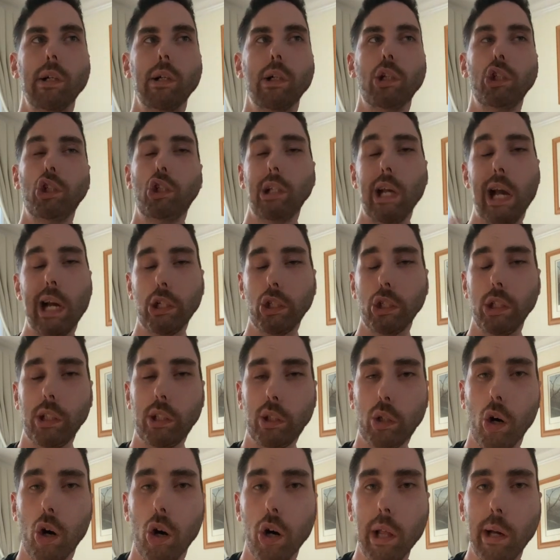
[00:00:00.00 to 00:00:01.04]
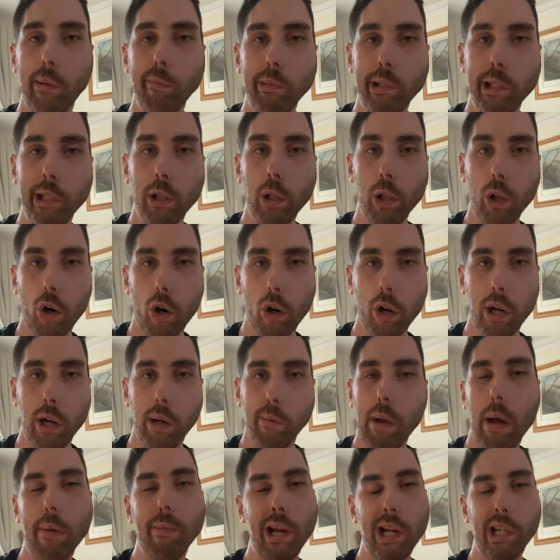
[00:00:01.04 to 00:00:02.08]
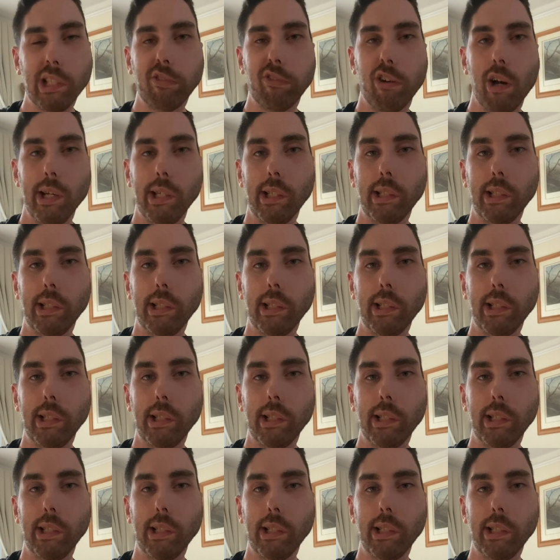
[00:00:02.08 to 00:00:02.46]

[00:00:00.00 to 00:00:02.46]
she actually thought that me and Laura, my best friend,